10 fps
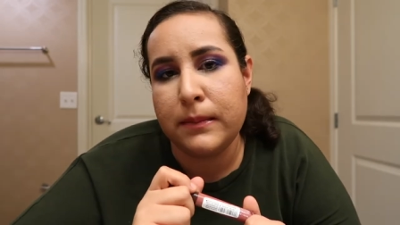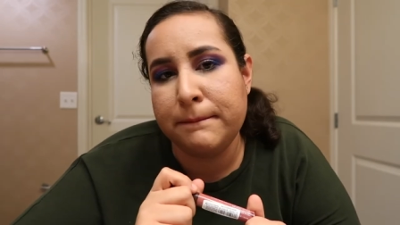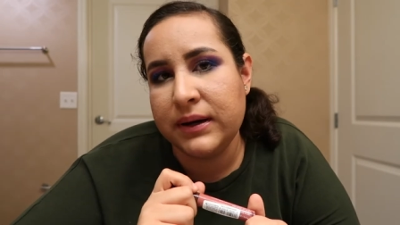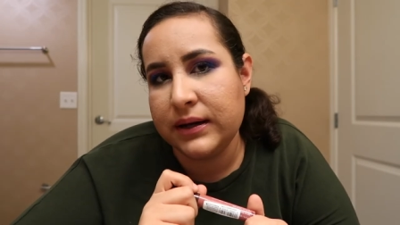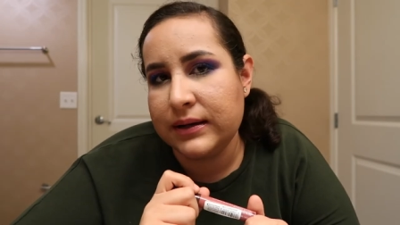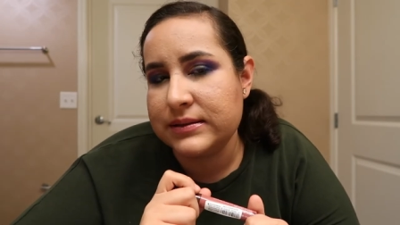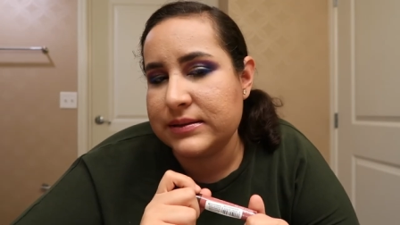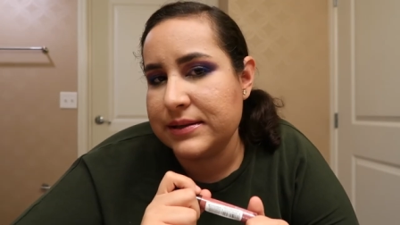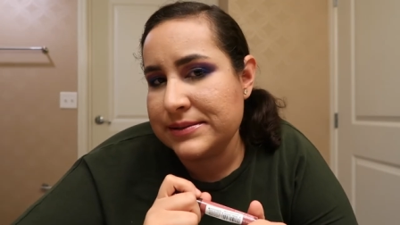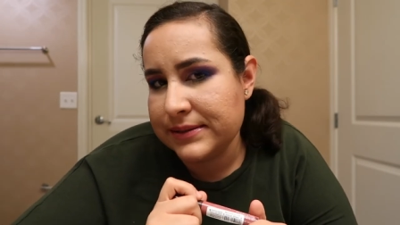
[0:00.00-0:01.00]
but
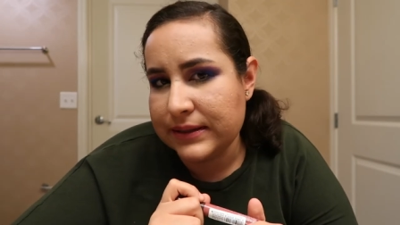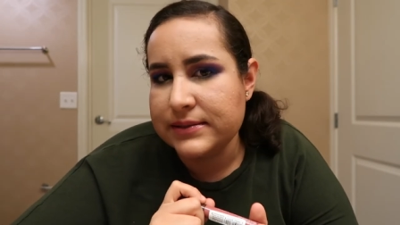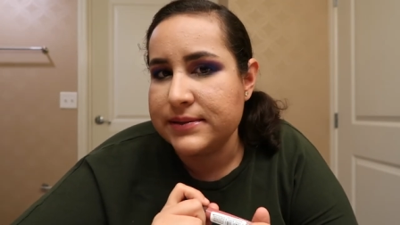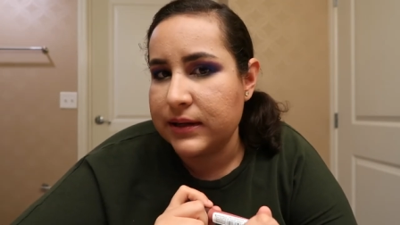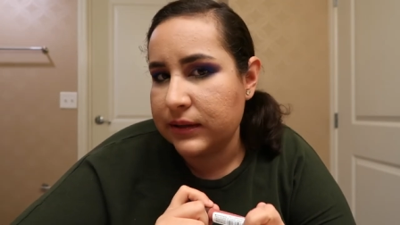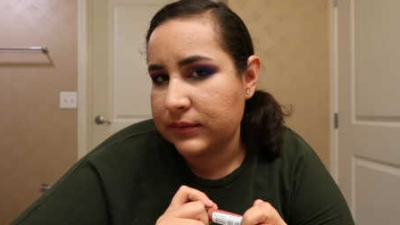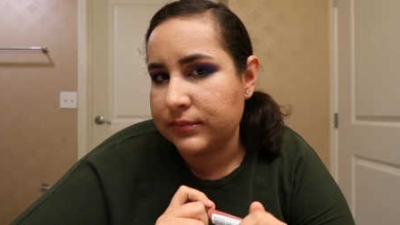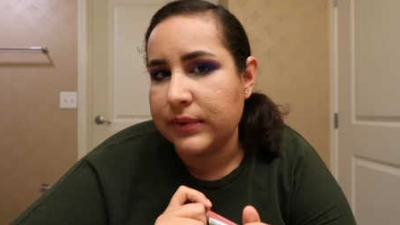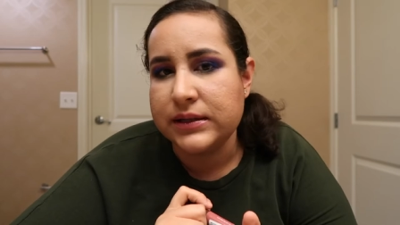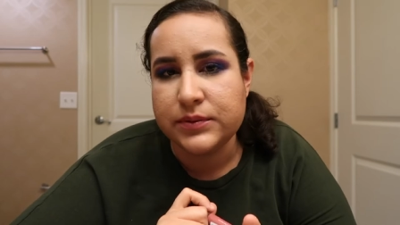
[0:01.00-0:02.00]
it's a nice color.
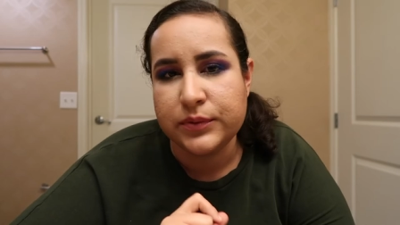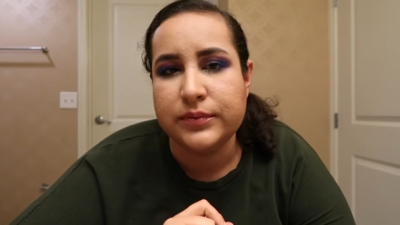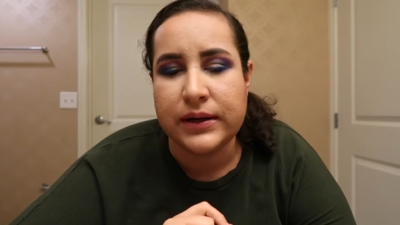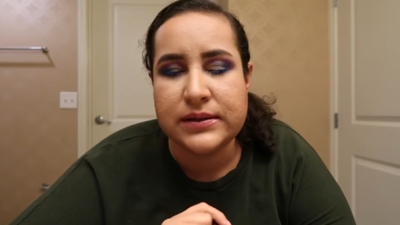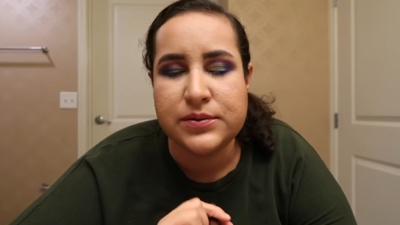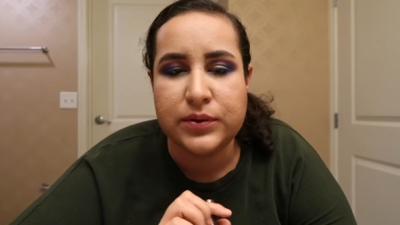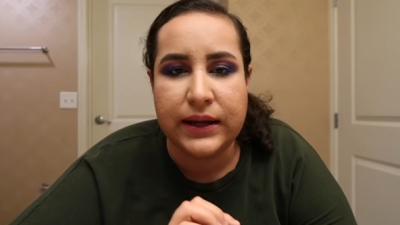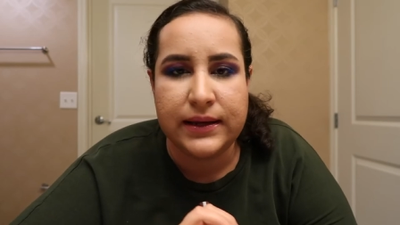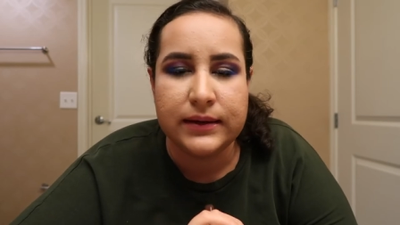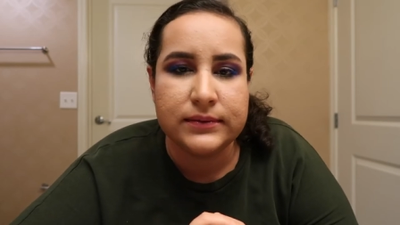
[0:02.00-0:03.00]
I do, I do
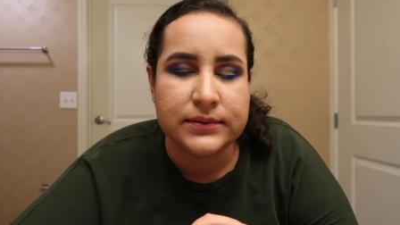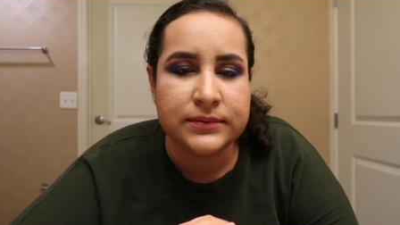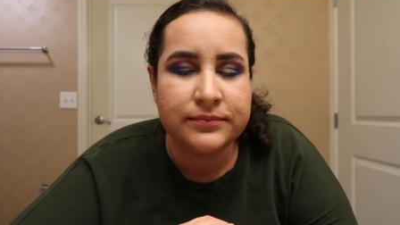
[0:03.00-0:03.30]
like it.